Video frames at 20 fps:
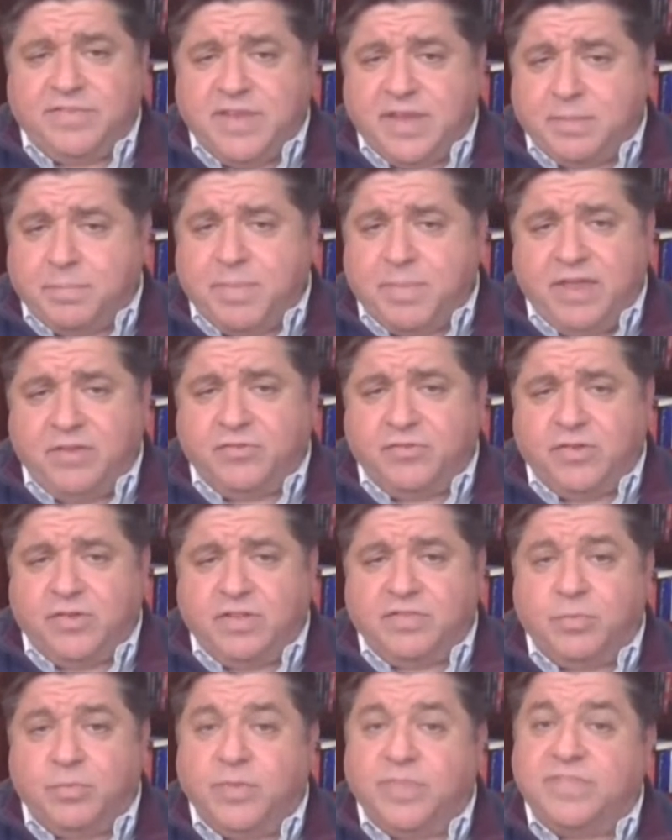of sick
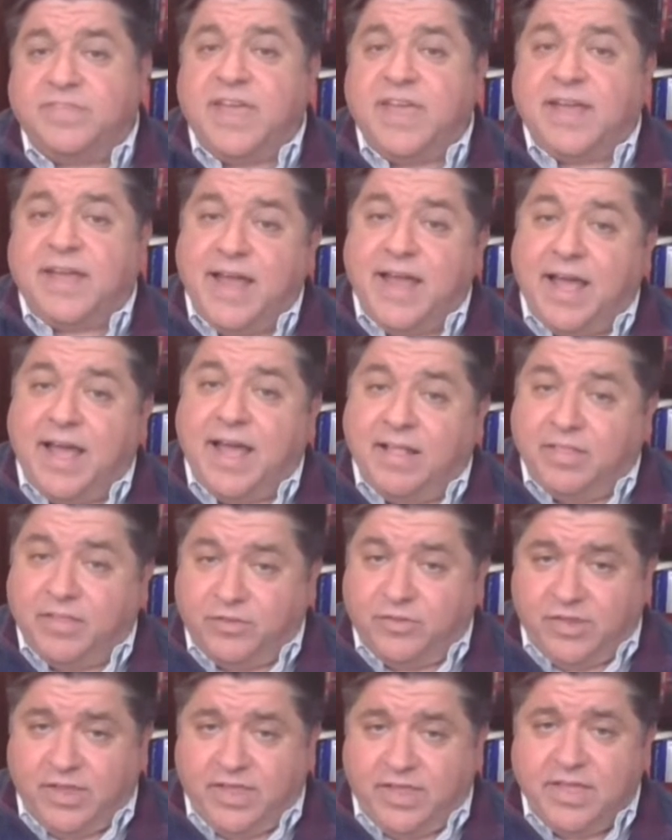patients with
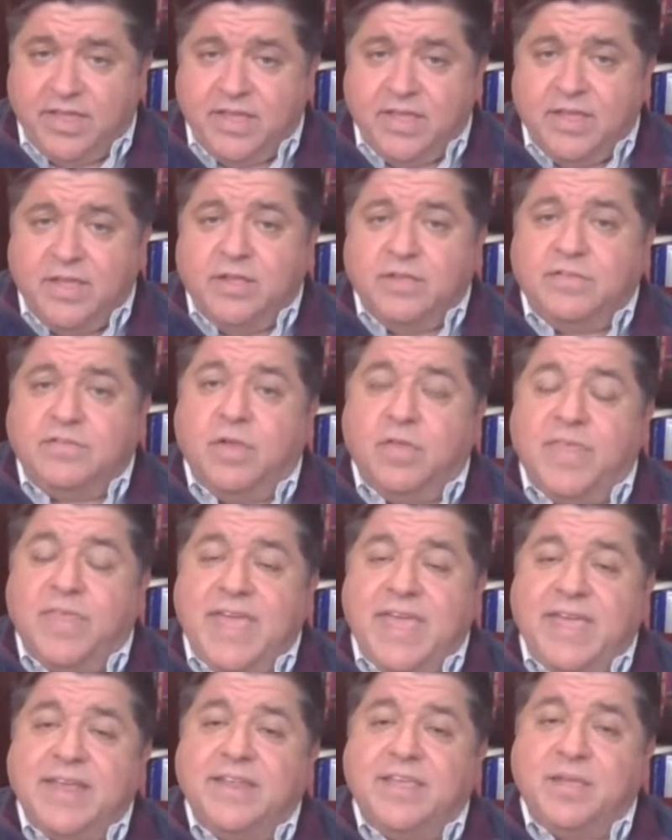technology so
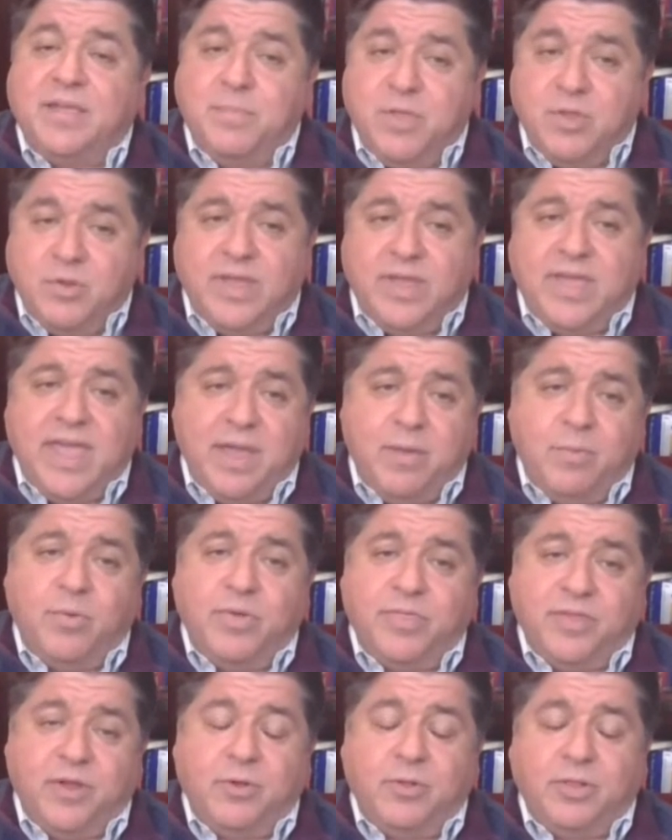they can
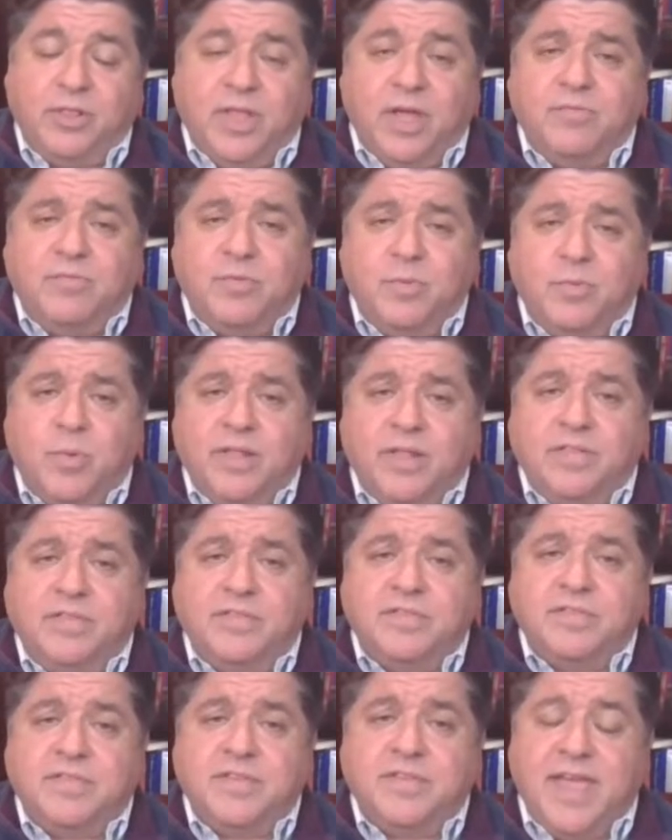communicate with their loved
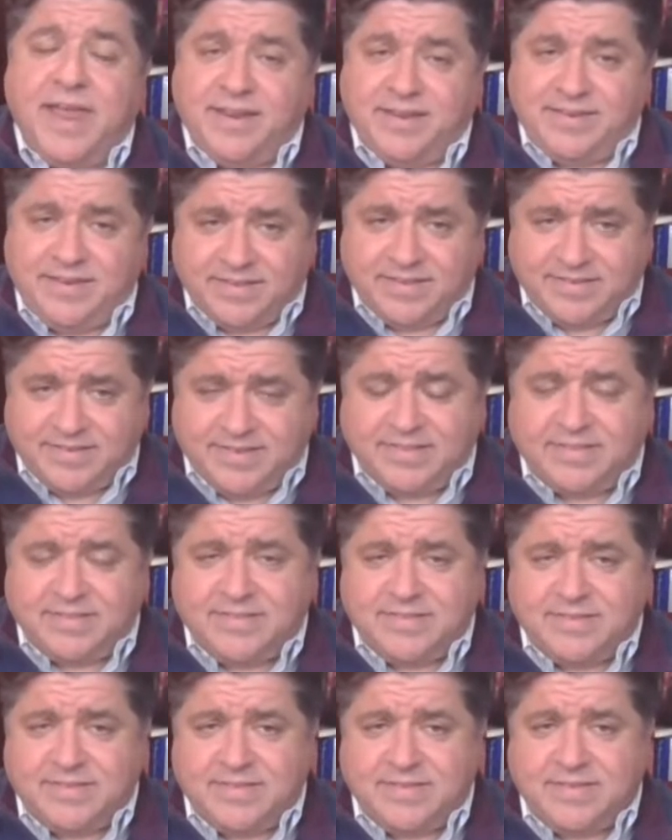ones at a
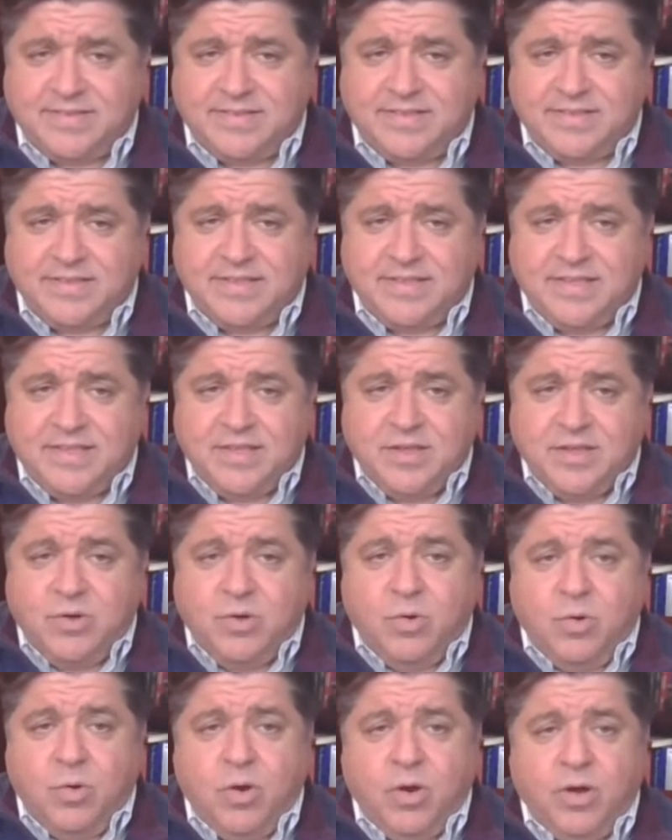distance.
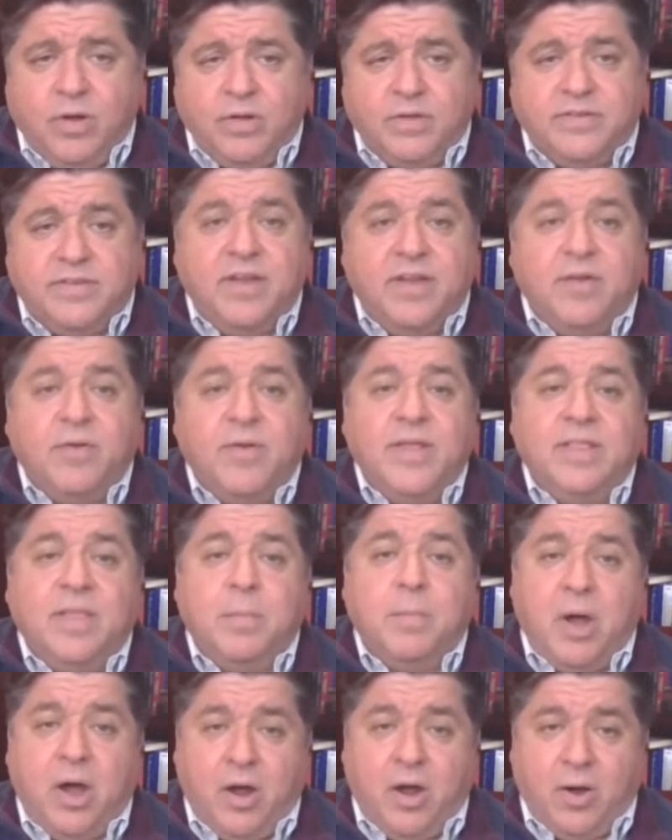Or Terry
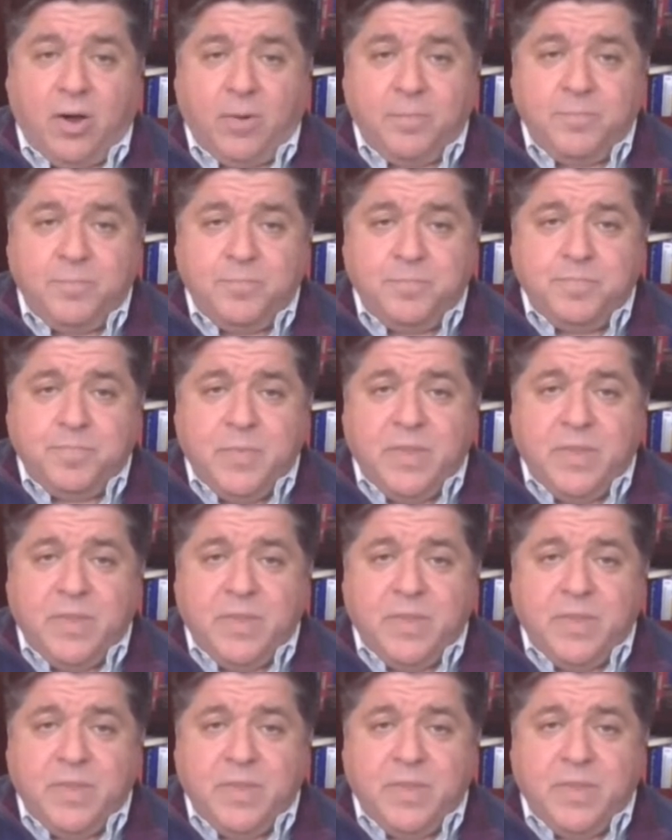Lamar,